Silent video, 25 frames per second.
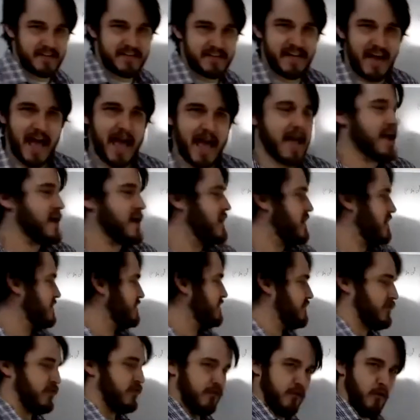the day
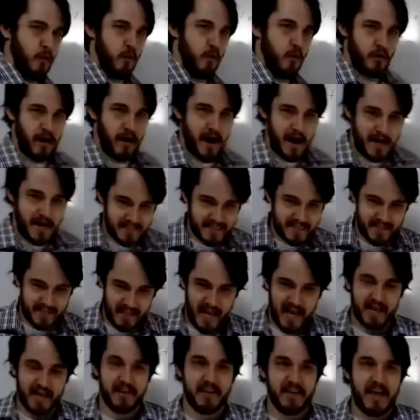of Thor, as in
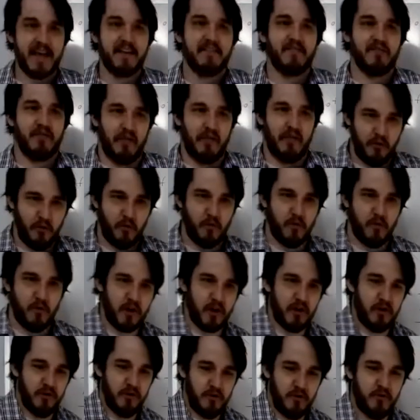like, yes, the
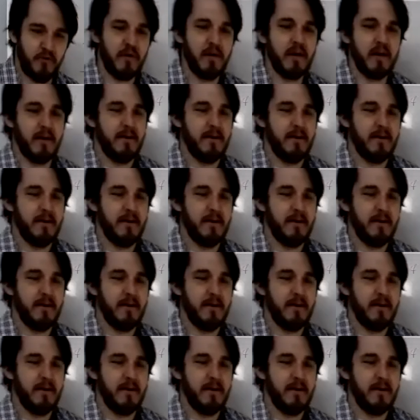Thor who